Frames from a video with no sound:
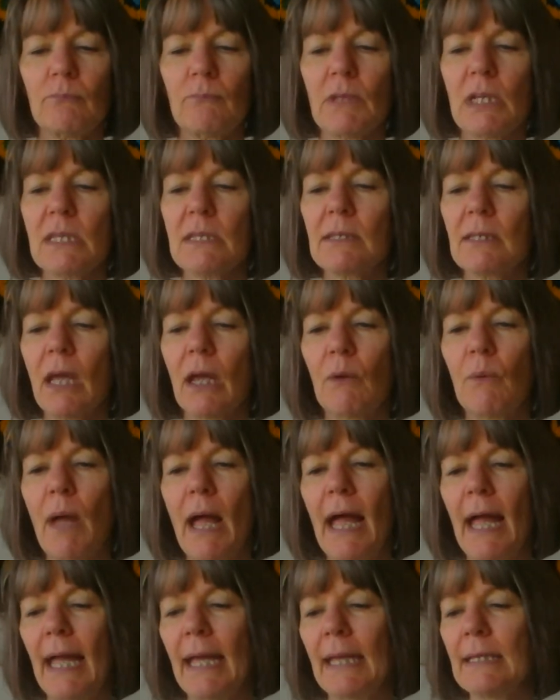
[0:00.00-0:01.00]
so
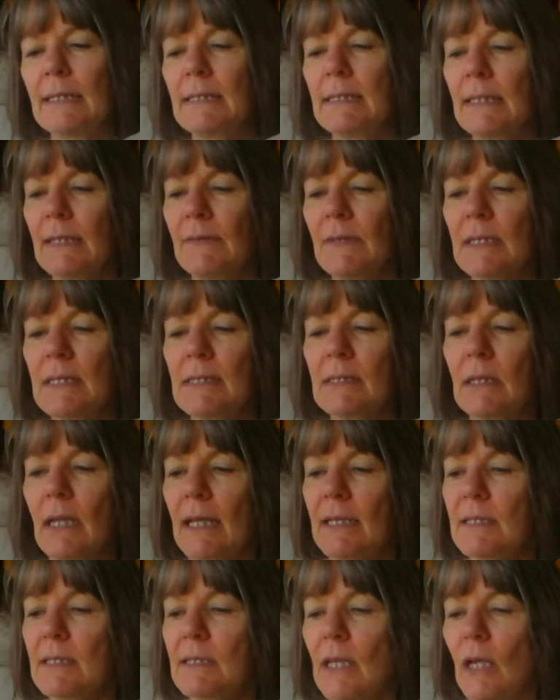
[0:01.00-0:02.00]
I did this and
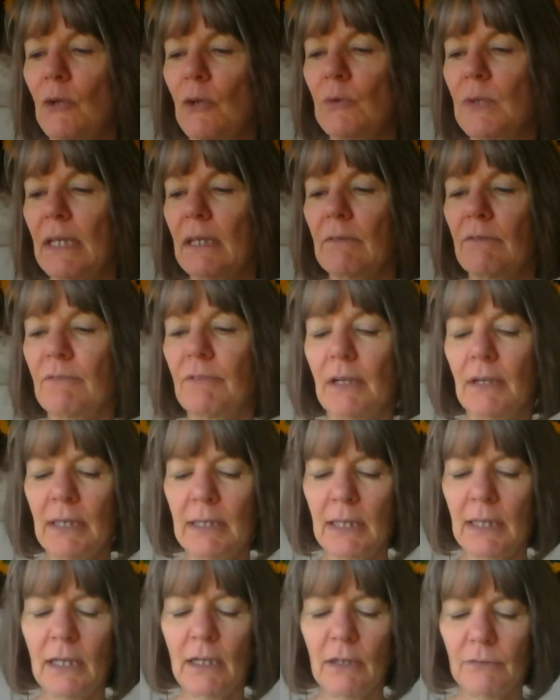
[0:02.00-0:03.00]
I sewed it very
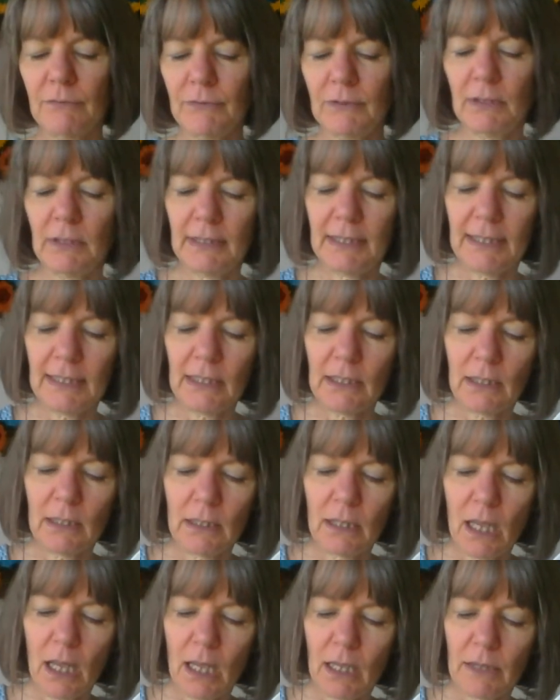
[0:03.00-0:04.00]
carefully
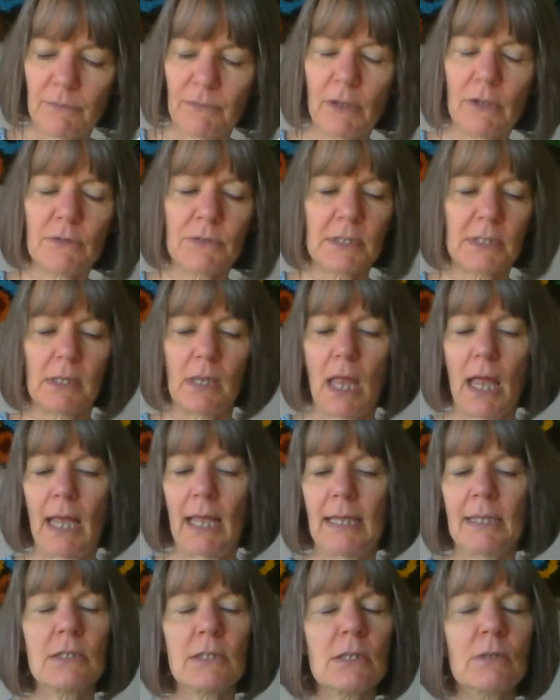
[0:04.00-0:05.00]
along those
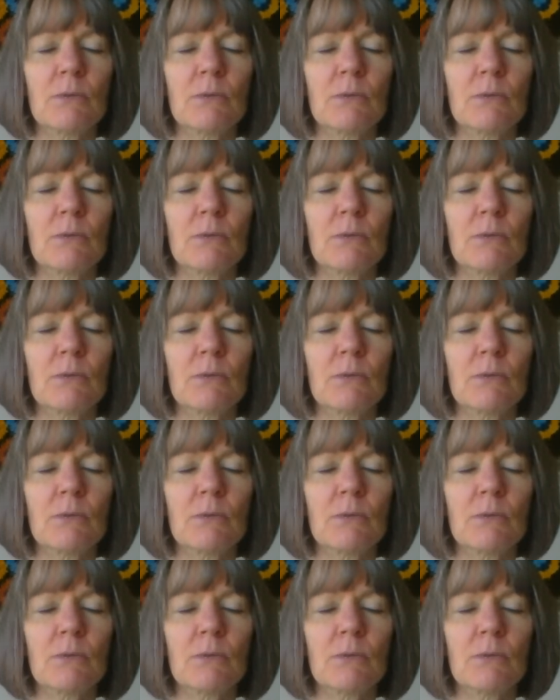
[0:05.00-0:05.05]
lines.